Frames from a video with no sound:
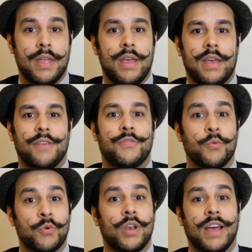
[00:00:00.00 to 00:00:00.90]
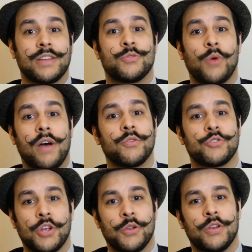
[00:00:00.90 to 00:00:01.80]
If you would like to have your
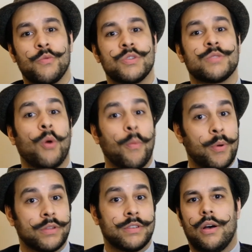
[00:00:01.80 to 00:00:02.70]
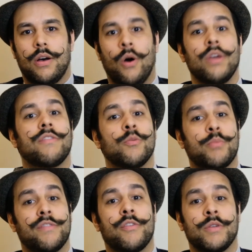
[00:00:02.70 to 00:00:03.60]
Chardonnay with more butter, or if you
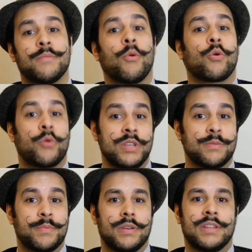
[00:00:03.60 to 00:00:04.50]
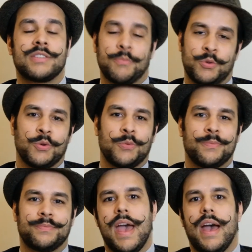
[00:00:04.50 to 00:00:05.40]
prefer it more crisp, it's up to you.
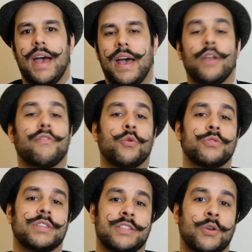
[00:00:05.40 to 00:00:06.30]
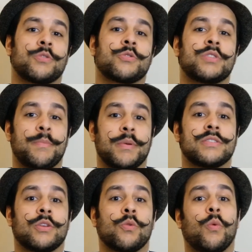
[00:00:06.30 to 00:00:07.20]
And of course, it also
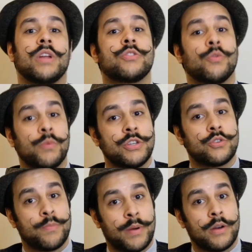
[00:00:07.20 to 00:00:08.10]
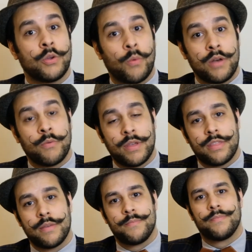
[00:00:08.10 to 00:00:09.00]
depends on what you wish to pair your wine with.
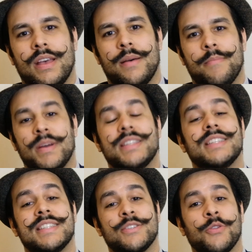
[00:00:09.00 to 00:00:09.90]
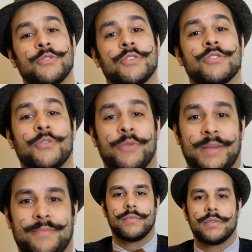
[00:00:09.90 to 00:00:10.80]
But this is another story.
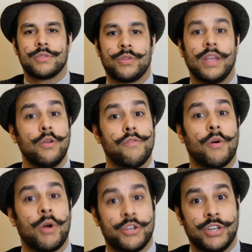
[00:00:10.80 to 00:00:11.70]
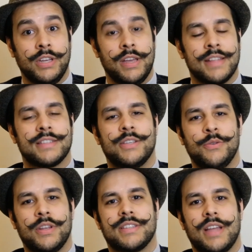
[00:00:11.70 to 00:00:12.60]
So thank you for watching and see you
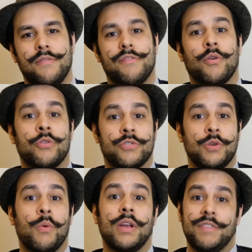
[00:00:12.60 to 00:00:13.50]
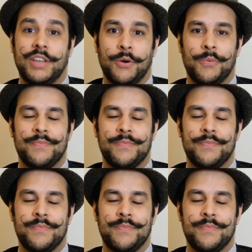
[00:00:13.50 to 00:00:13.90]
next time for another wine video.